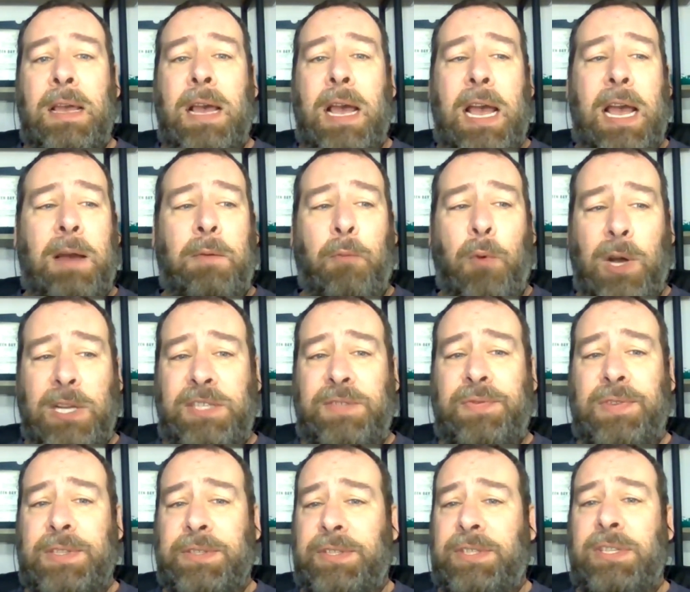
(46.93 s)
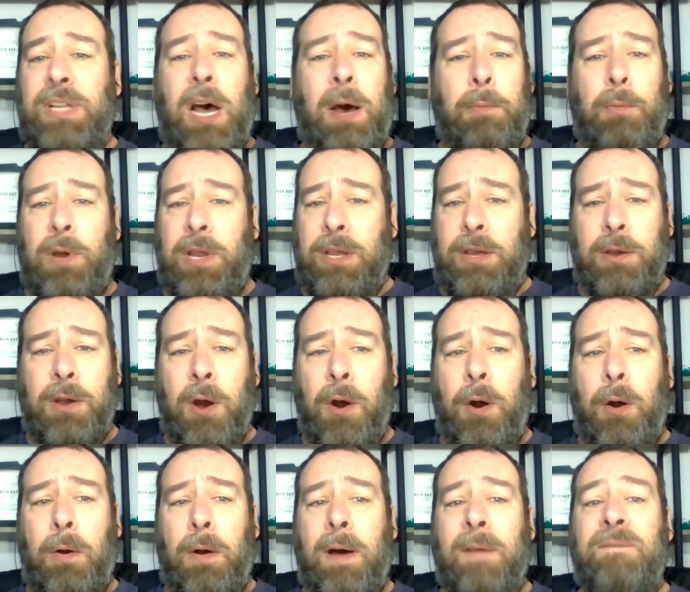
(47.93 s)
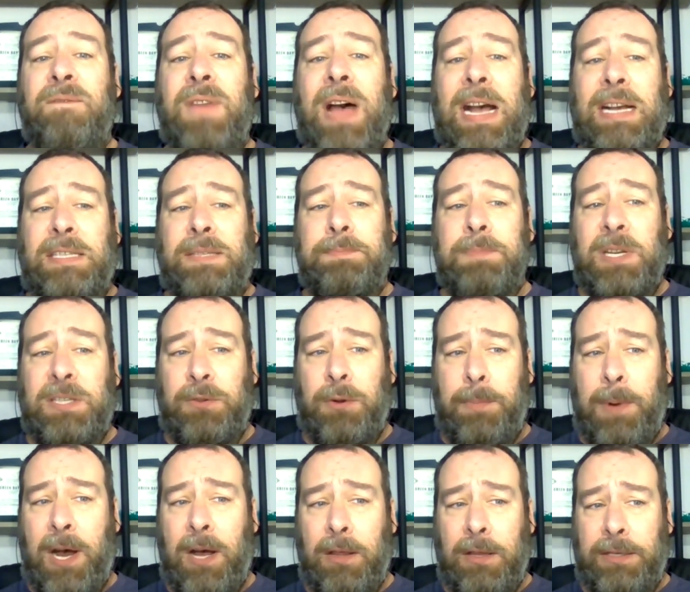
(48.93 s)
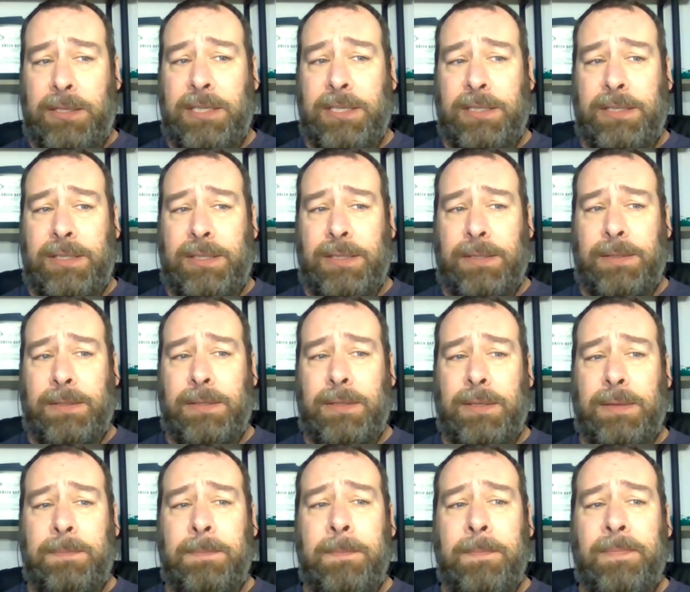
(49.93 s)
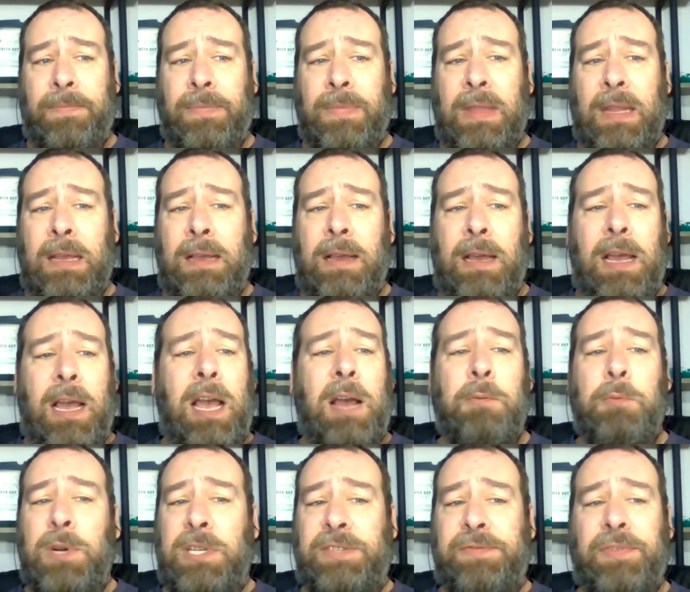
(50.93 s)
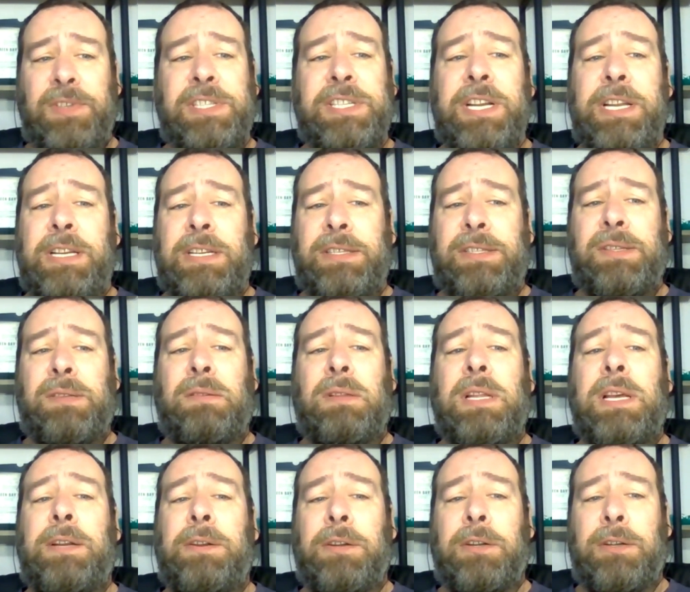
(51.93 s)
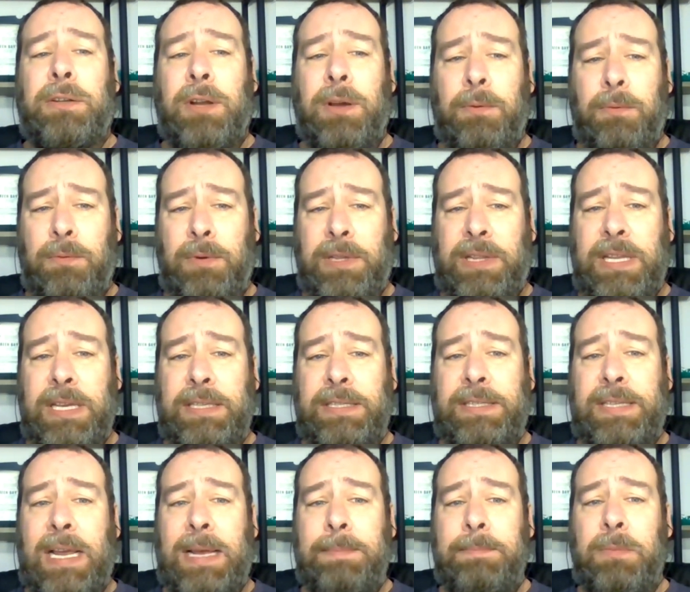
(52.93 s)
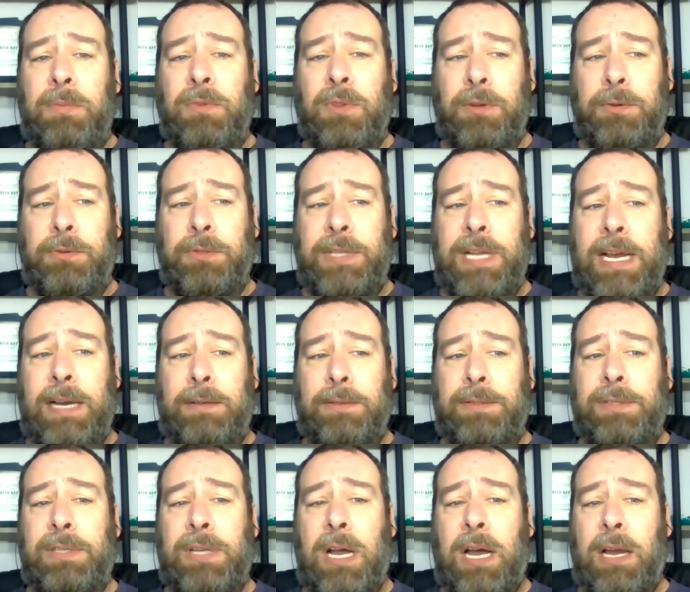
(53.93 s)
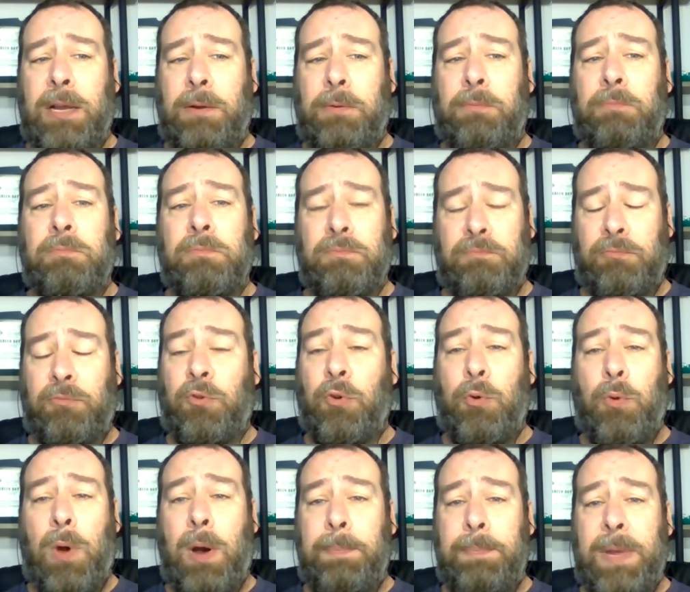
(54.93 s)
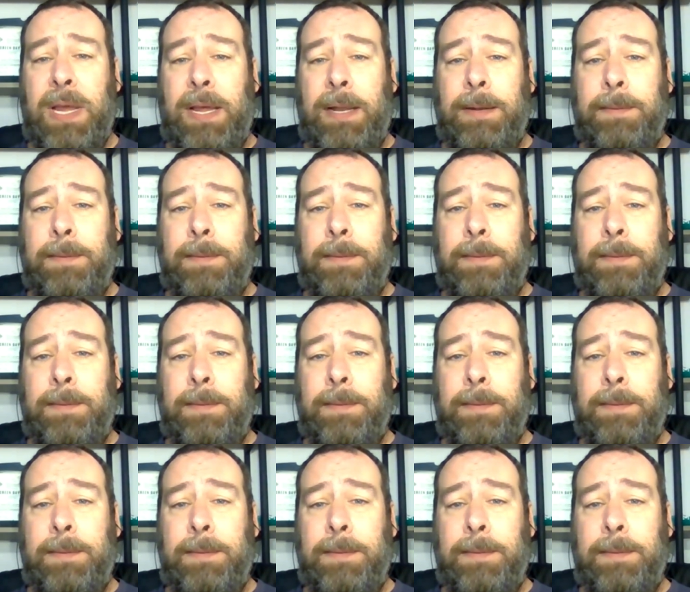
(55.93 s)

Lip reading: And Whitesville's not what you call a vast metropolis. And West Virginia is littered with these same little towns I grew up in.